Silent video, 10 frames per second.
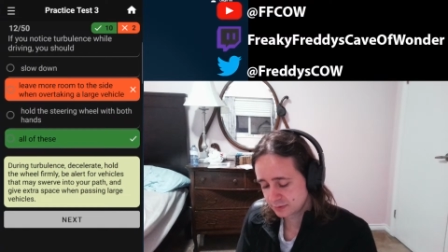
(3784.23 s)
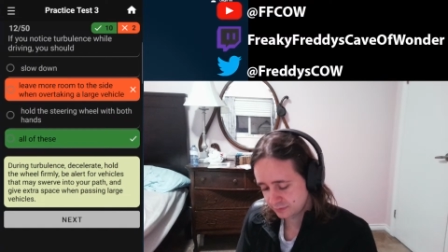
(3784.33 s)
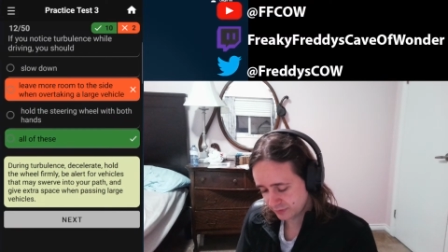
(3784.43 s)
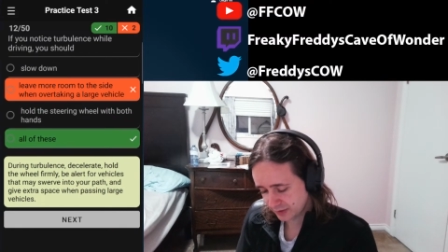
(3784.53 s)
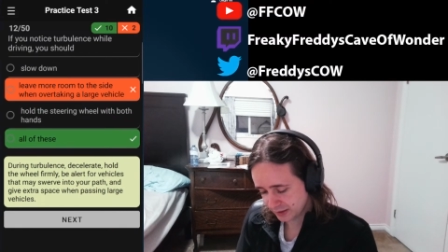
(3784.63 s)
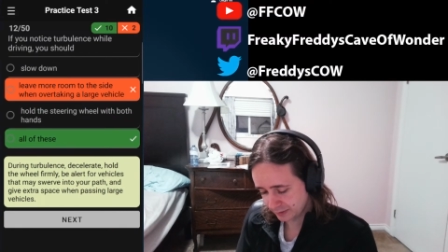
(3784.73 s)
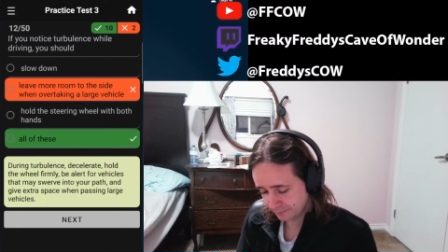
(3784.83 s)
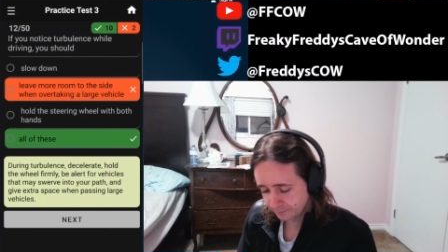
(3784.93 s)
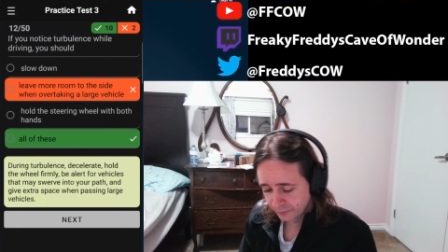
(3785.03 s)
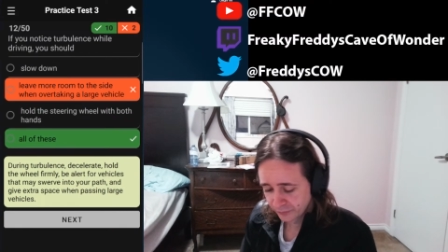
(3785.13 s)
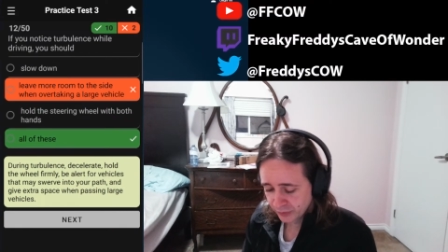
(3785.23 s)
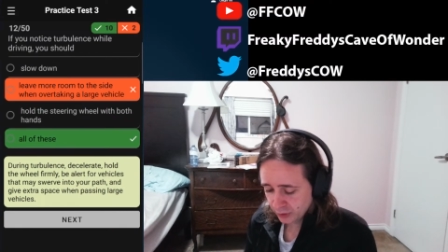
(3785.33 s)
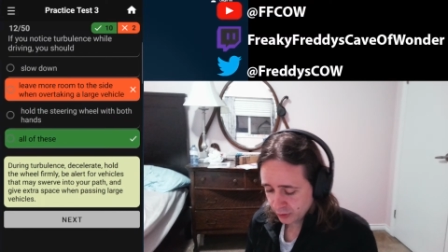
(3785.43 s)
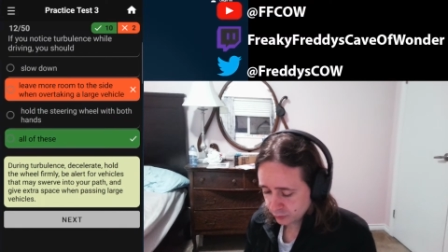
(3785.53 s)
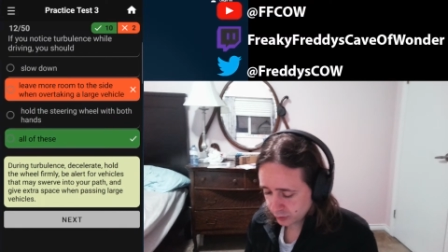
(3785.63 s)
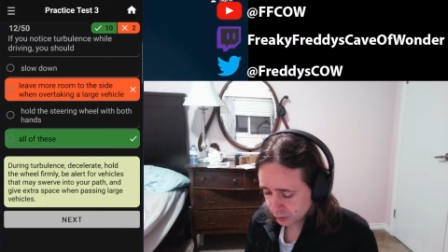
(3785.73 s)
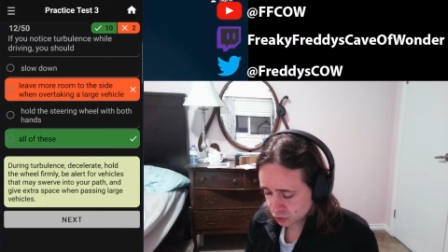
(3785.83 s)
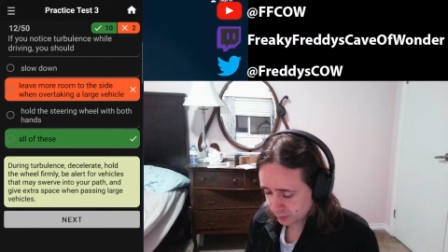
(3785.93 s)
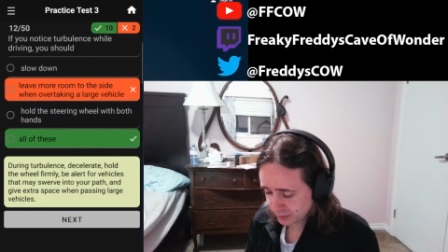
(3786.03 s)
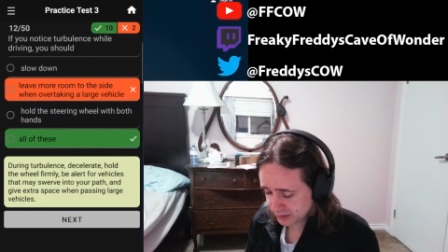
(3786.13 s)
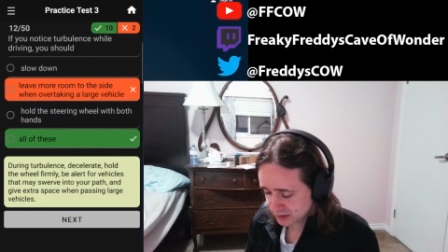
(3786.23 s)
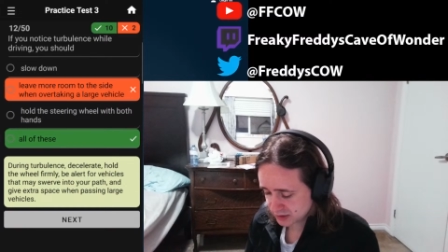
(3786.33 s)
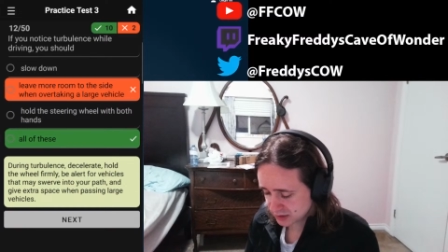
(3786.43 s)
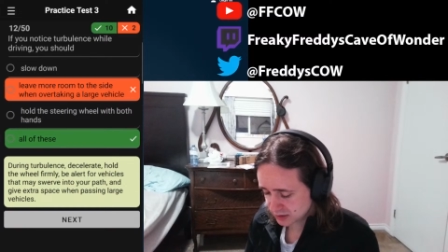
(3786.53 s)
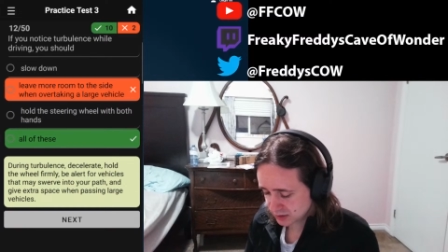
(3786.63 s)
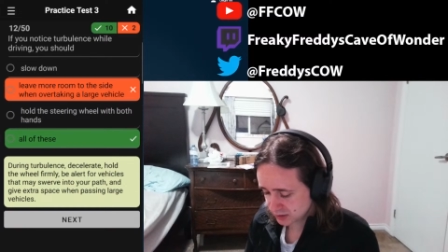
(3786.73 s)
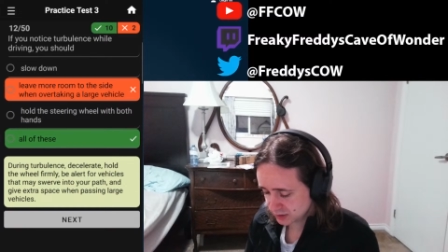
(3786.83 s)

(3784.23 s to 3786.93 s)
Fine. During turbulence,